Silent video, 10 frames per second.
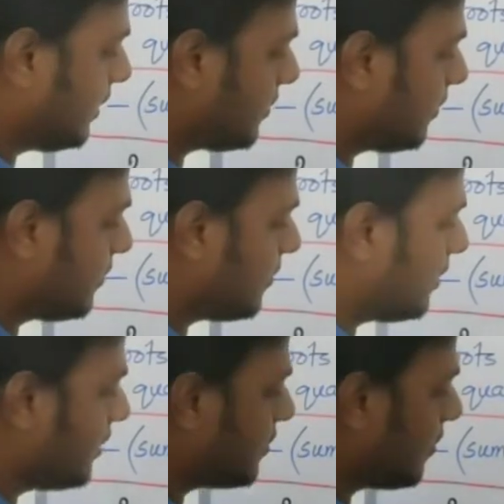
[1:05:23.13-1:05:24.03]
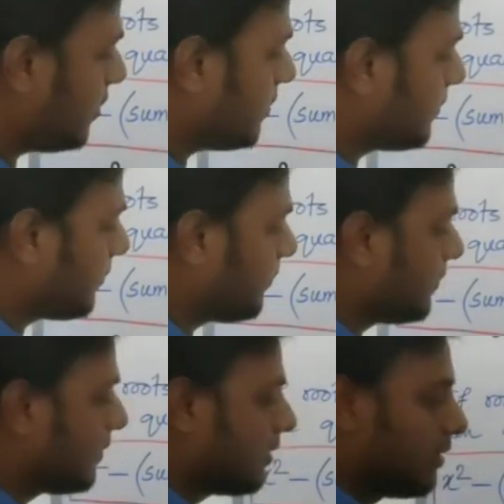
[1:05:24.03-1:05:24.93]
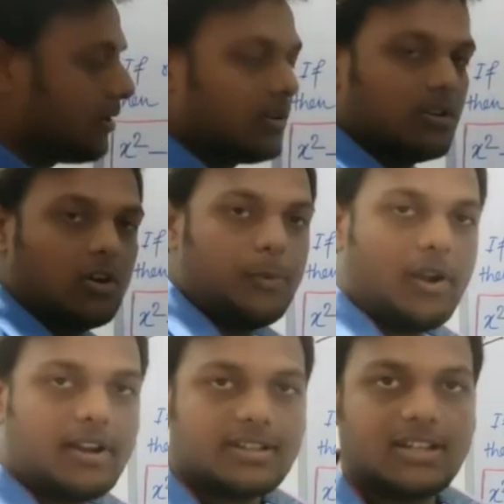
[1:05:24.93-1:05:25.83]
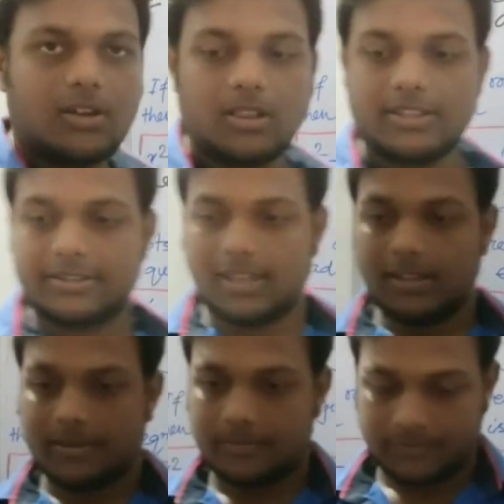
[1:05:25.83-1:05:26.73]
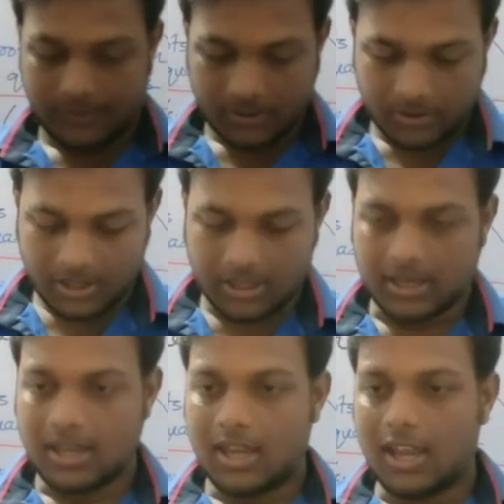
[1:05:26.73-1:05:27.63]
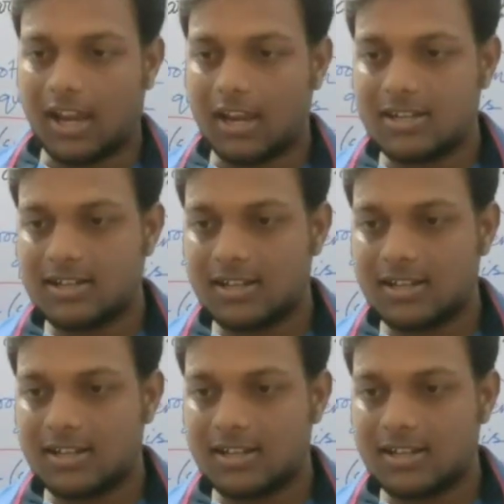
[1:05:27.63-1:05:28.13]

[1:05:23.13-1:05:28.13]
the solution. Stop. Hope you understand all this thing. Okay, and